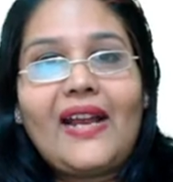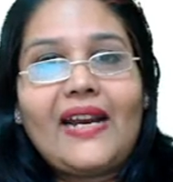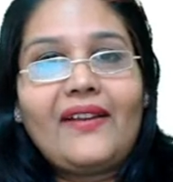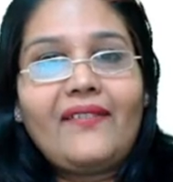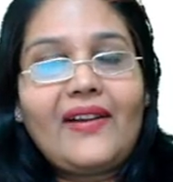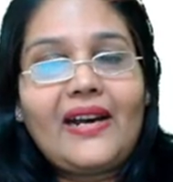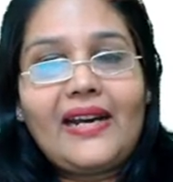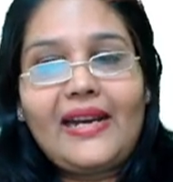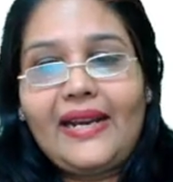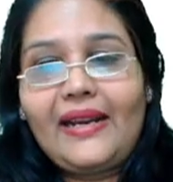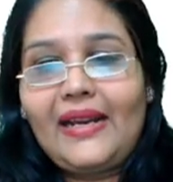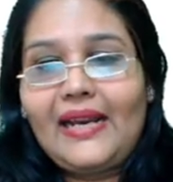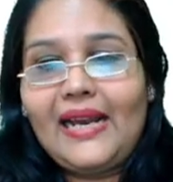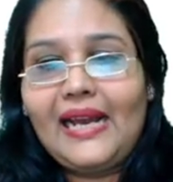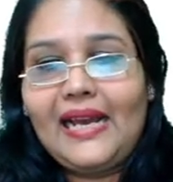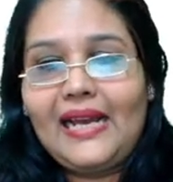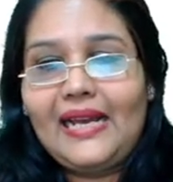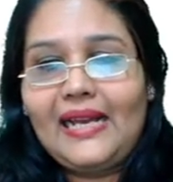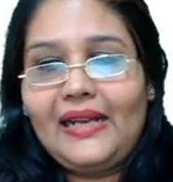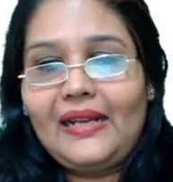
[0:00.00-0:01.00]
very, very
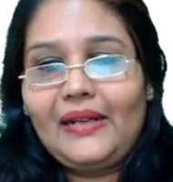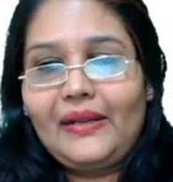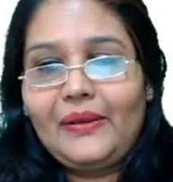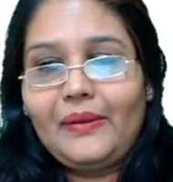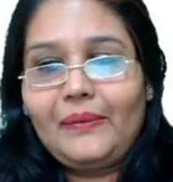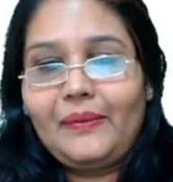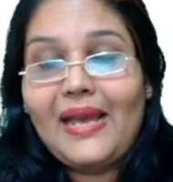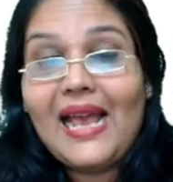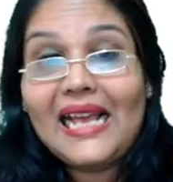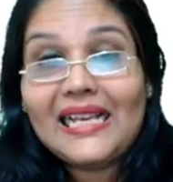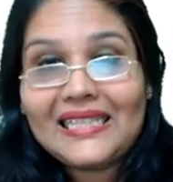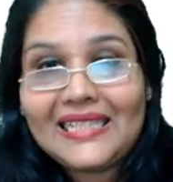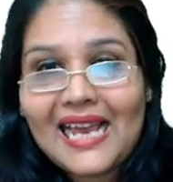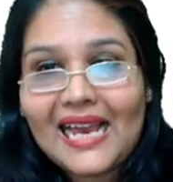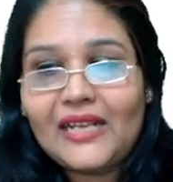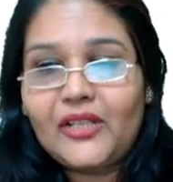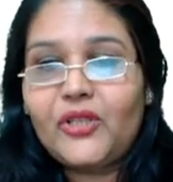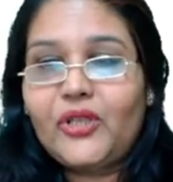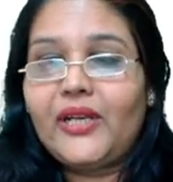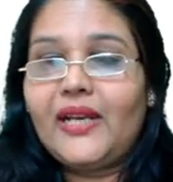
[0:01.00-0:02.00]
uh,
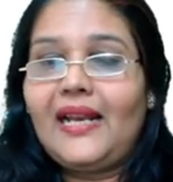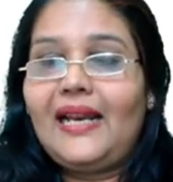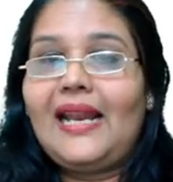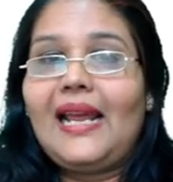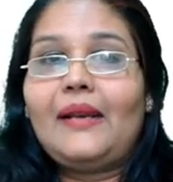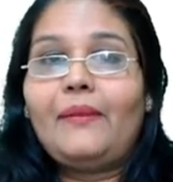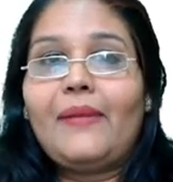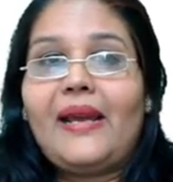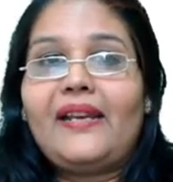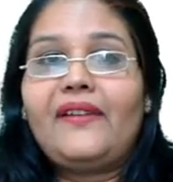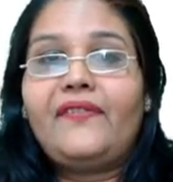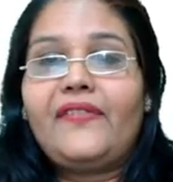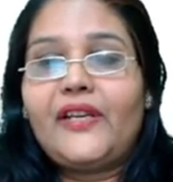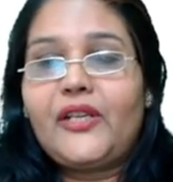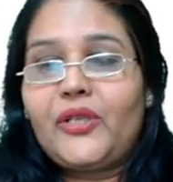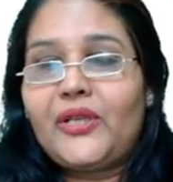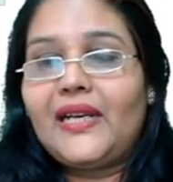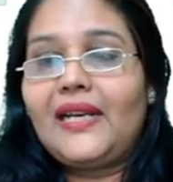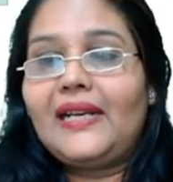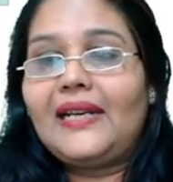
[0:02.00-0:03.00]
essential and
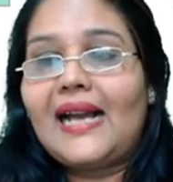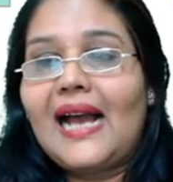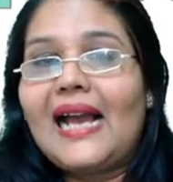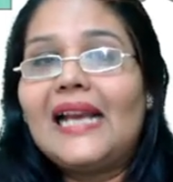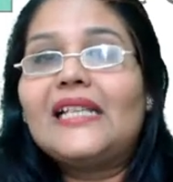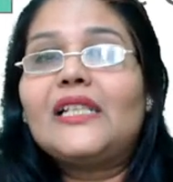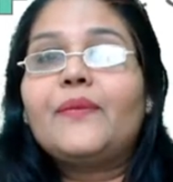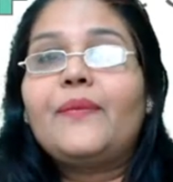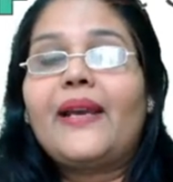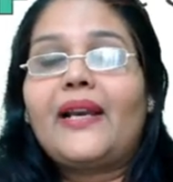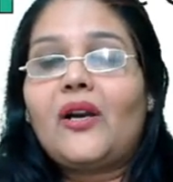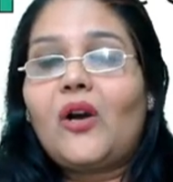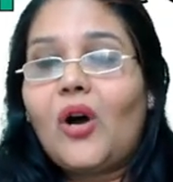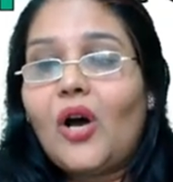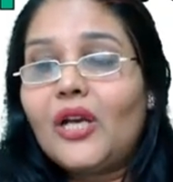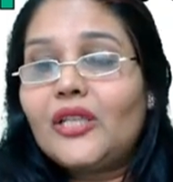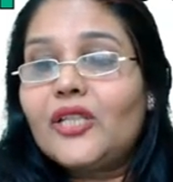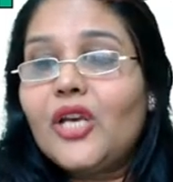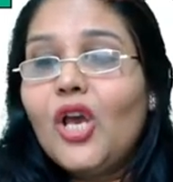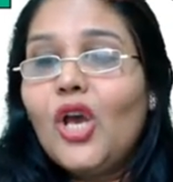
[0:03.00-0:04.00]
beneficial, guys,
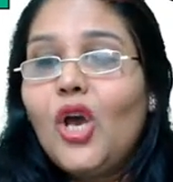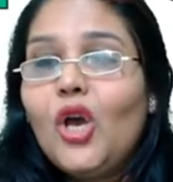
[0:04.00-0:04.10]
because